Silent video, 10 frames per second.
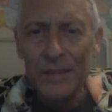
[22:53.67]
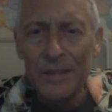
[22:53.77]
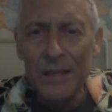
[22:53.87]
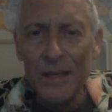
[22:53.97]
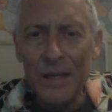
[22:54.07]

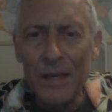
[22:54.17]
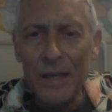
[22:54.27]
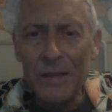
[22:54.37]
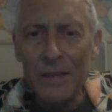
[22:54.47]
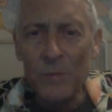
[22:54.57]

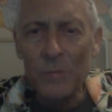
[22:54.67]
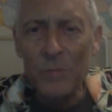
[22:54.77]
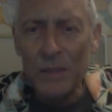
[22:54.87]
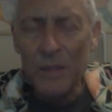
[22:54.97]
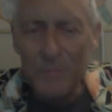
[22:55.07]
that would
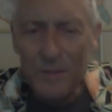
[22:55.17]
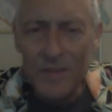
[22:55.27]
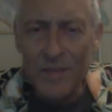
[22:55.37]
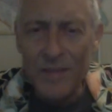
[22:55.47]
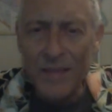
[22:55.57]
become
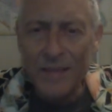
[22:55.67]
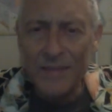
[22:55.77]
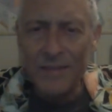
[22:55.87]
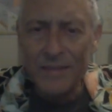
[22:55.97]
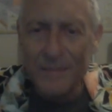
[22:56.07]

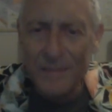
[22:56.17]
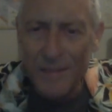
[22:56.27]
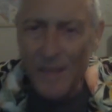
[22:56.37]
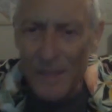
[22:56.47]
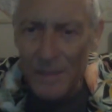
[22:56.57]
sex
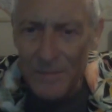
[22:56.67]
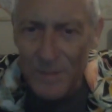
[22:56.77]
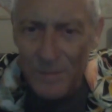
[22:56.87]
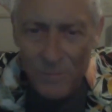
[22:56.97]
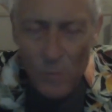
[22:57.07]

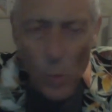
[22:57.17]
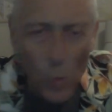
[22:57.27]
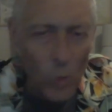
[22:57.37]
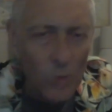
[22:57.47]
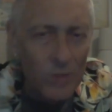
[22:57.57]
slaves
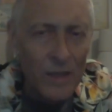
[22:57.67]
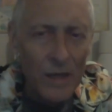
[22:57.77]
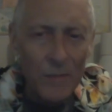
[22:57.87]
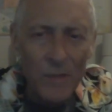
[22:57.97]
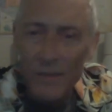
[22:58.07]
for
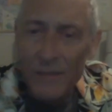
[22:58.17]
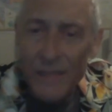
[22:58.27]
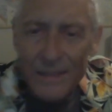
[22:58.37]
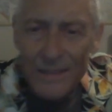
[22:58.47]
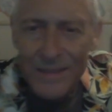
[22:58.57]

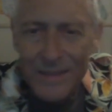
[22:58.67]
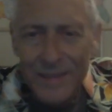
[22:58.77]
elites.